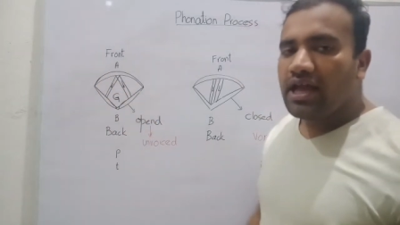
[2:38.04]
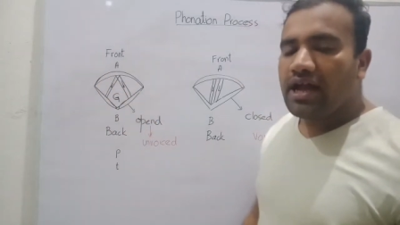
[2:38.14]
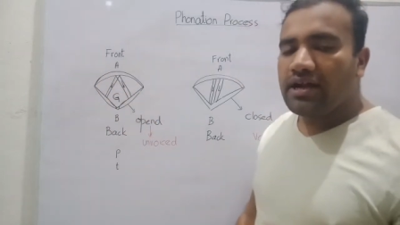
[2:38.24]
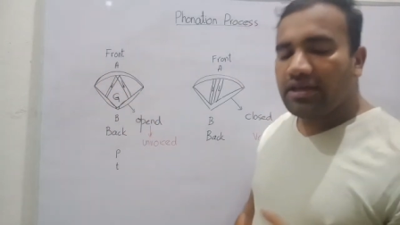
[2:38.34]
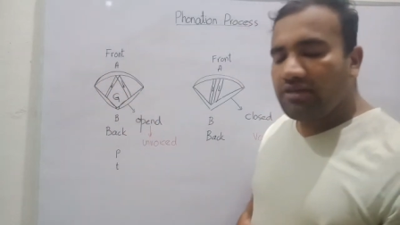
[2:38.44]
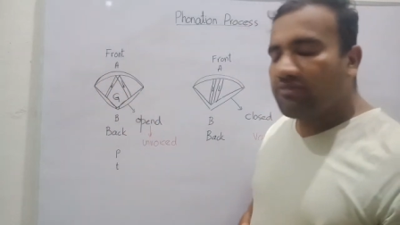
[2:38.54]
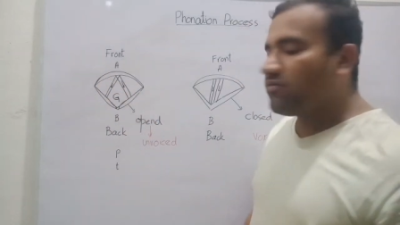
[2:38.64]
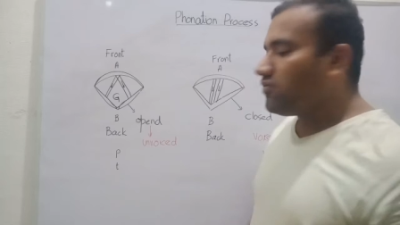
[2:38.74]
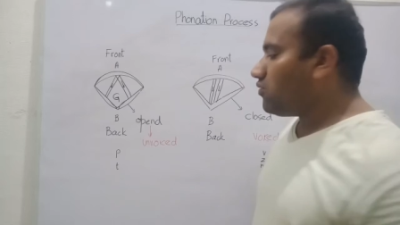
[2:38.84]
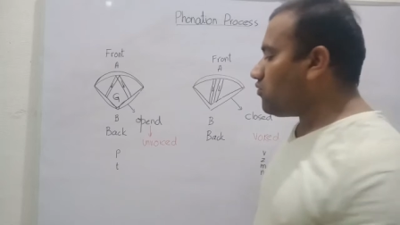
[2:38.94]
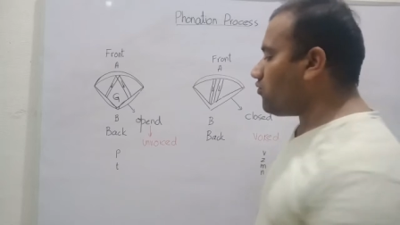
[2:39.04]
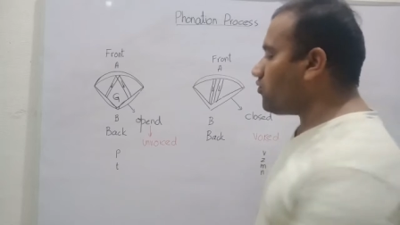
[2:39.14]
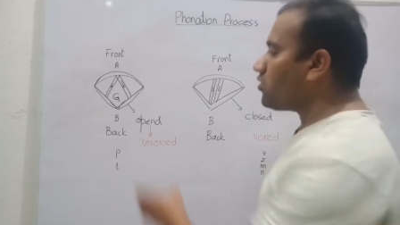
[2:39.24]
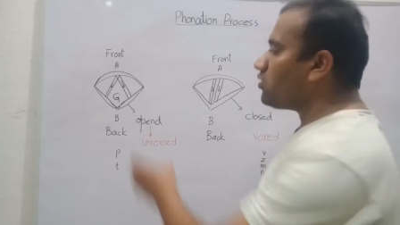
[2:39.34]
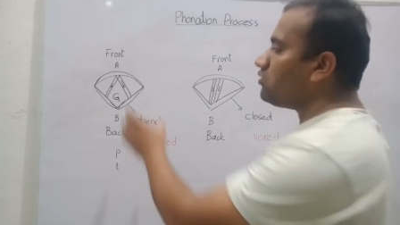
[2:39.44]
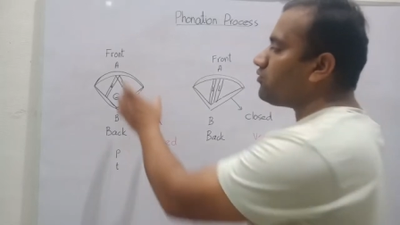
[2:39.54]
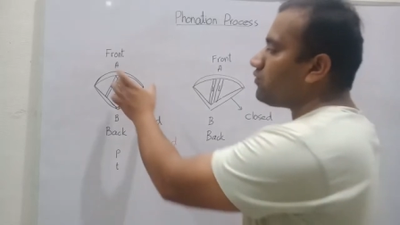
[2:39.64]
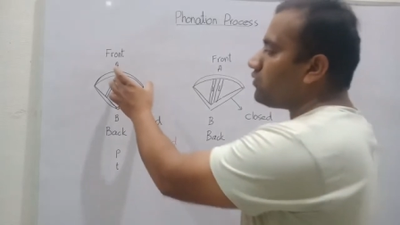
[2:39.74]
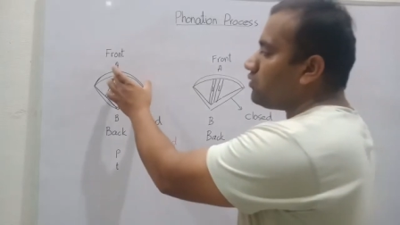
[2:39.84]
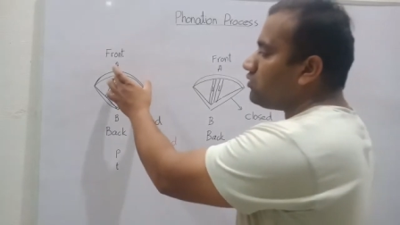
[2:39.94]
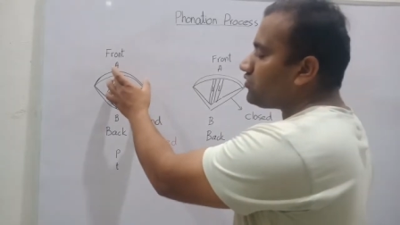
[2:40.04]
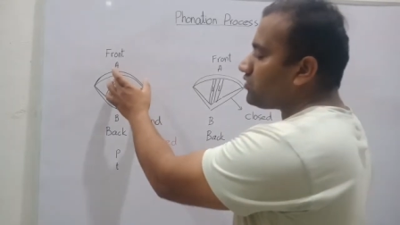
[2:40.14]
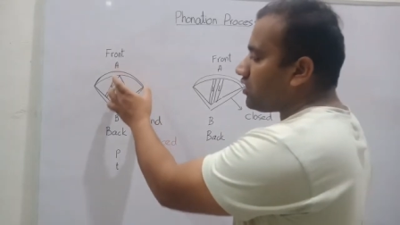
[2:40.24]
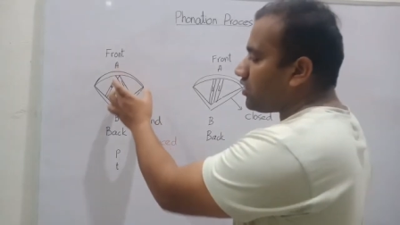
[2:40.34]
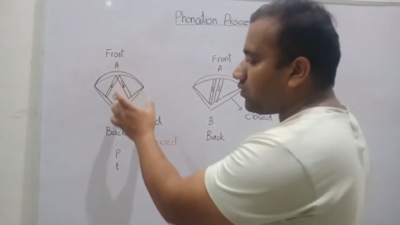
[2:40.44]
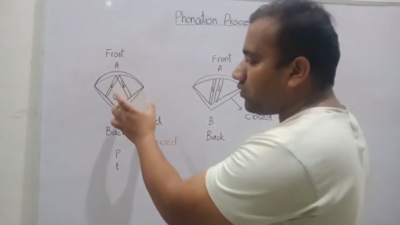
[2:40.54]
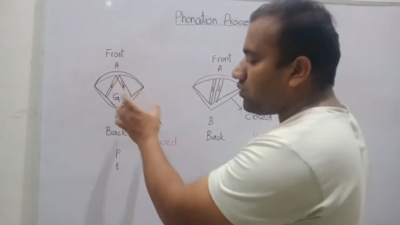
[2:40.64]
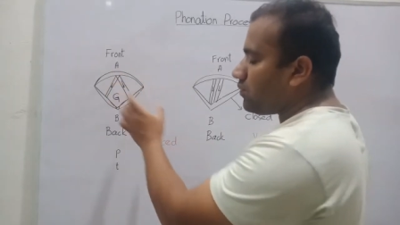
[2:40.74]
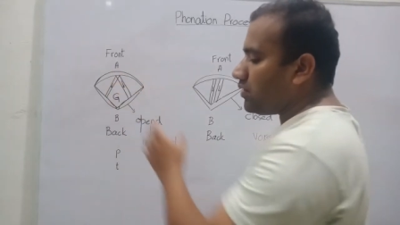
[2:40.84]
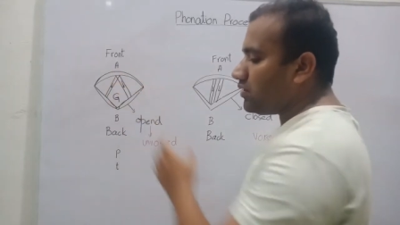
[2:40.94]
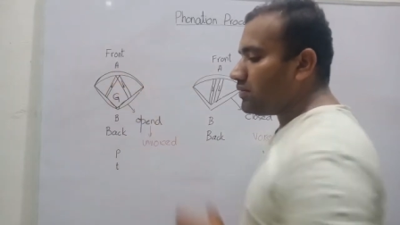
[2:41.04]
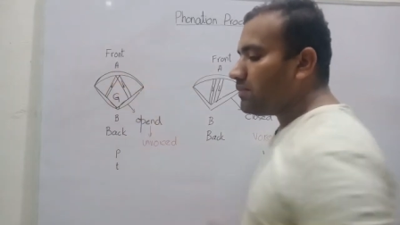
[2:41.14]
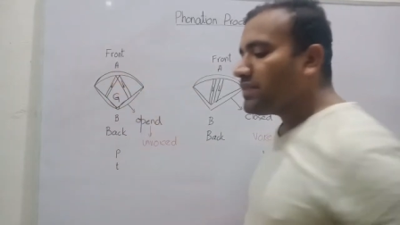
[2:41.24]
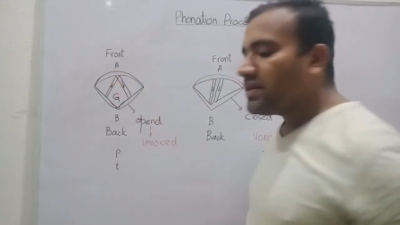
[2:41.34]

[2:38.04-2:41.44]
And if vocal folds are open,